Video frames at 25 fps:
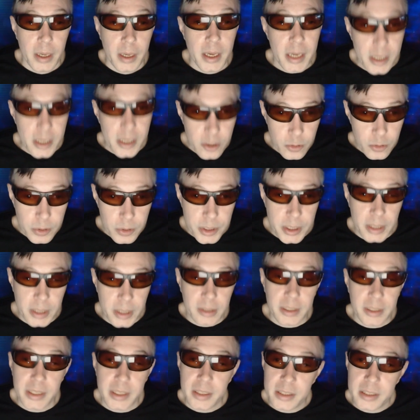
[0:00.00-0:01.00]

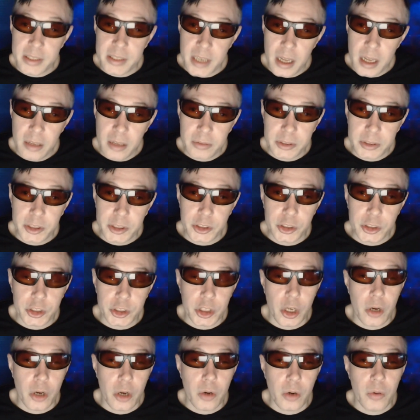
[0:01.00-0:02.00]
Interestingly, the television
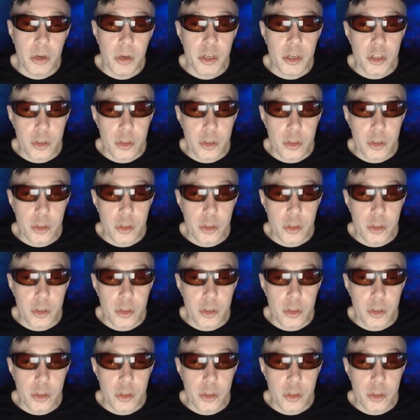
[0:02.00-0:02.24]
show